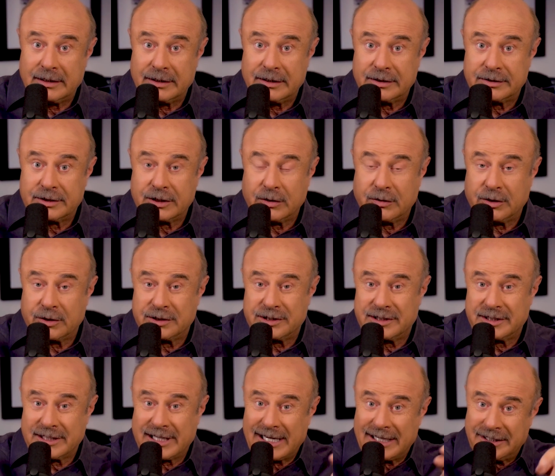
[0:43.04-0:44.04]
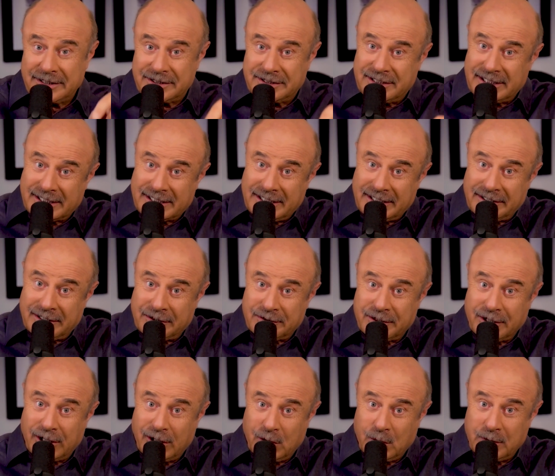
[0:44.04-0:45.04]
So they're kind of sticking their
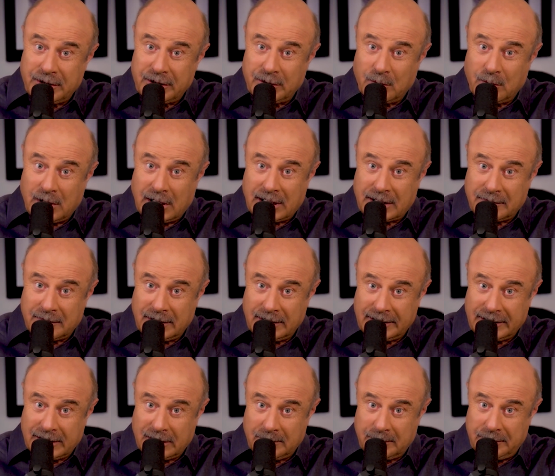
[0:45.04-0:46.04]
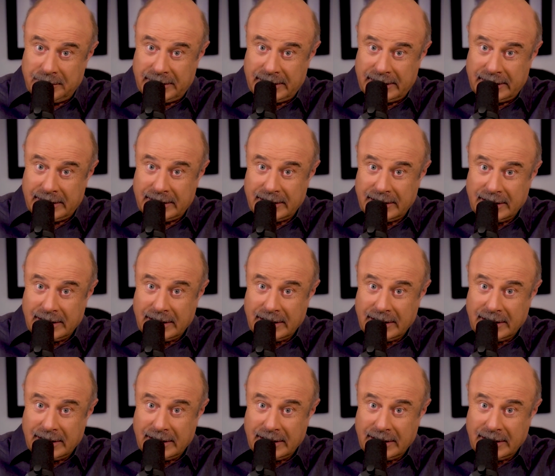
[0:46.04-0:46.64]
toe in the water a little bit.